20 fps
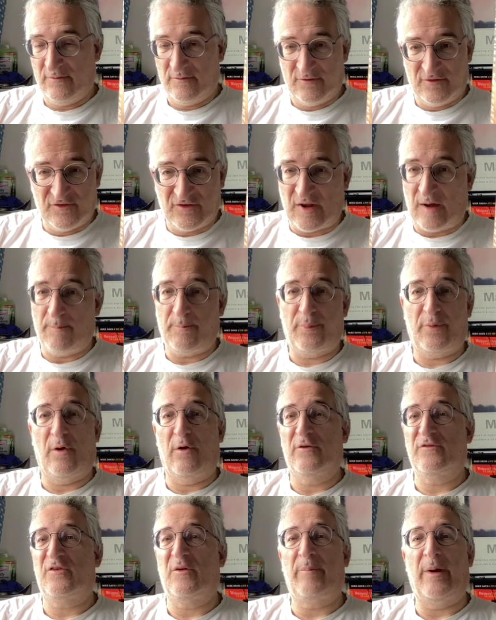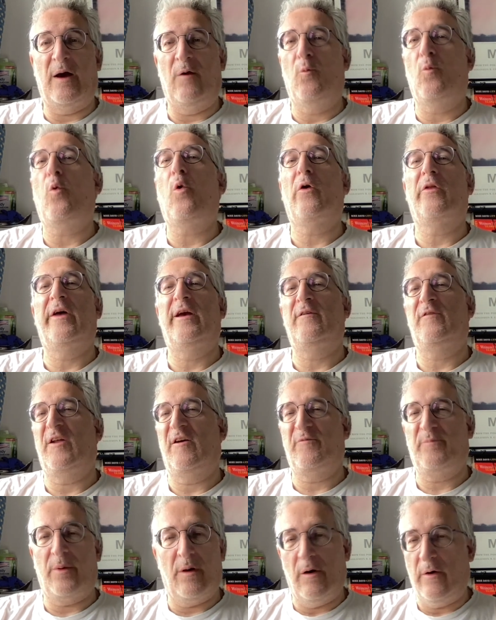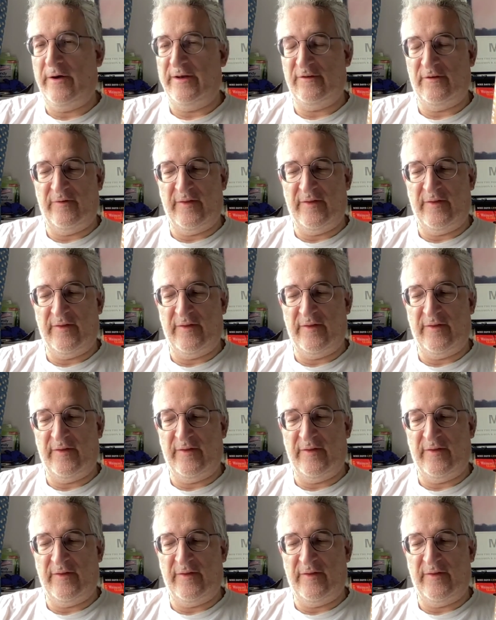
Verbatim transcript: subplots about what they've left behind